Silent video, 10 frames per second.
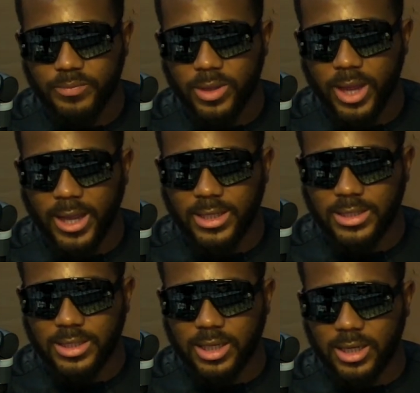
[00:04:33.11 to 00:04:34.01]

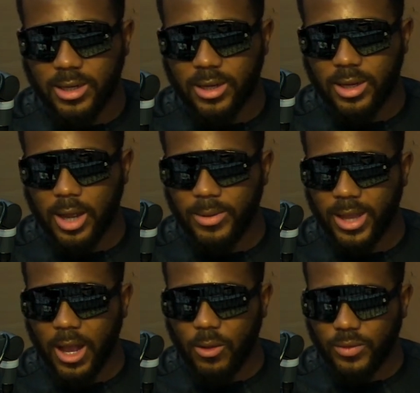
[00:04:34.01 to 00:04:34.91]
And coming
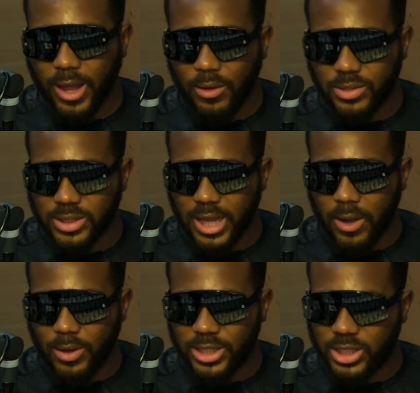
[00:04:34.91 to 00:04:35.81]
out the house
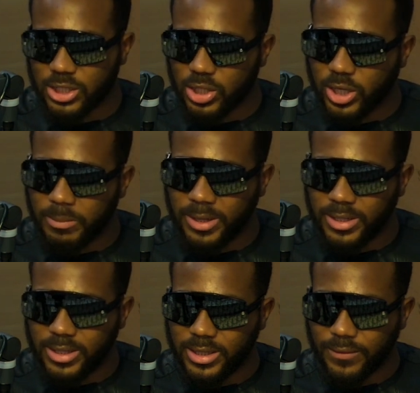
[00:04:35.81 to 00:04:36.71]
now, it does look a bit
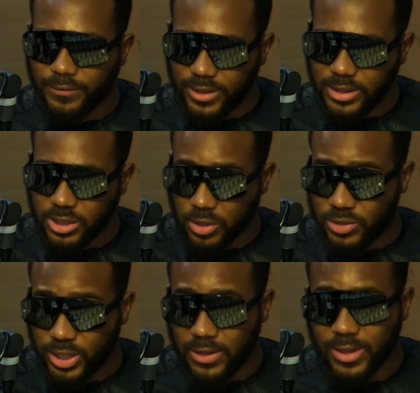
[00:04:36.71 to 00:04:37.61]
different, because
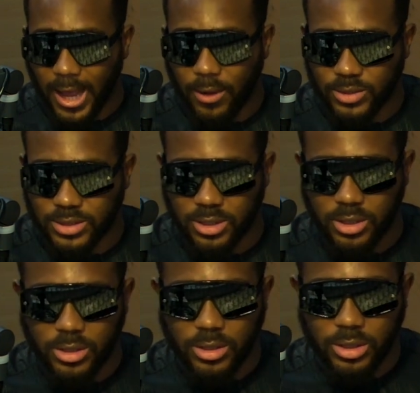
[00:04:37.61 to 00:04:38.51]
obviously in the house
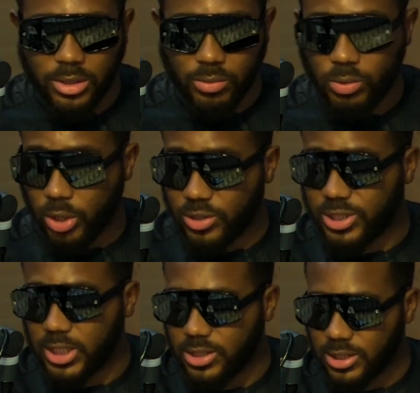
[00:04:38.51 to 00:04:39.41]
we don't
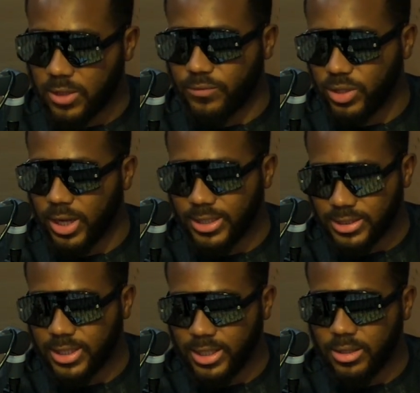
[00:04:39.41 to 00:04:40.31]
see the stuff you guys
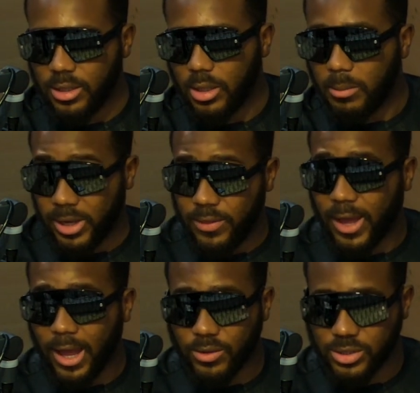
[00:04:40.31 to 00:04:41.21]
see, but in the
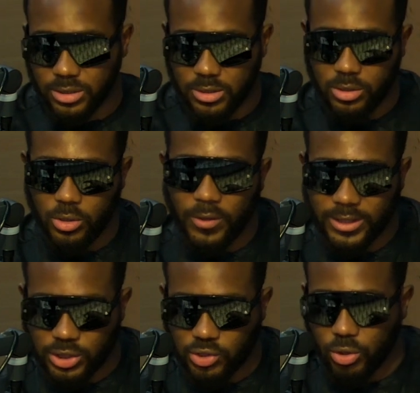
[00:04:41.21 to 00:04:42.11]
house, you know,
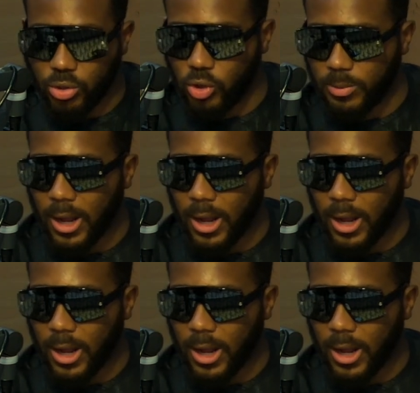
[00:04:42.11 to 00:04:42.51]
that's a strong group.